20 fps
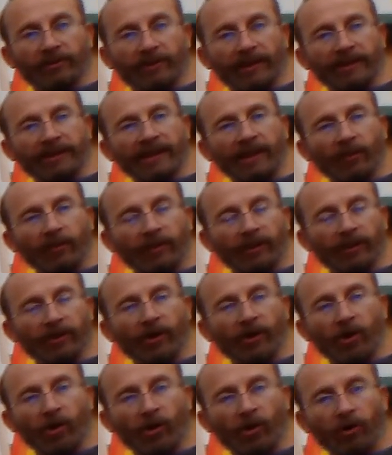and that's how we're going
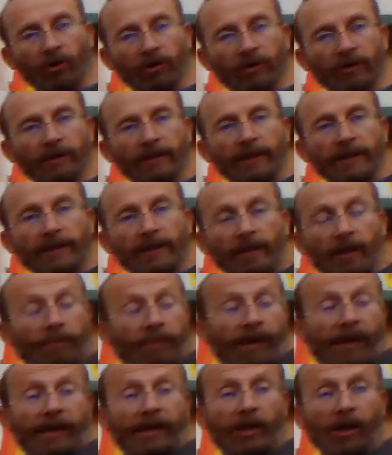to haul
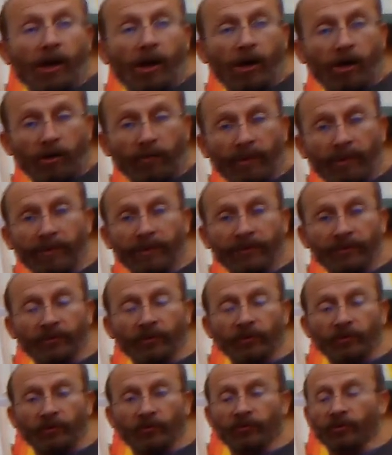my car or maybe a
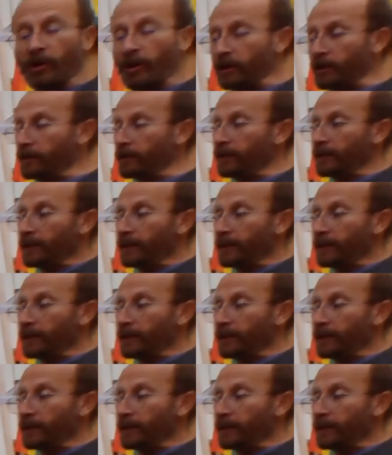student truck.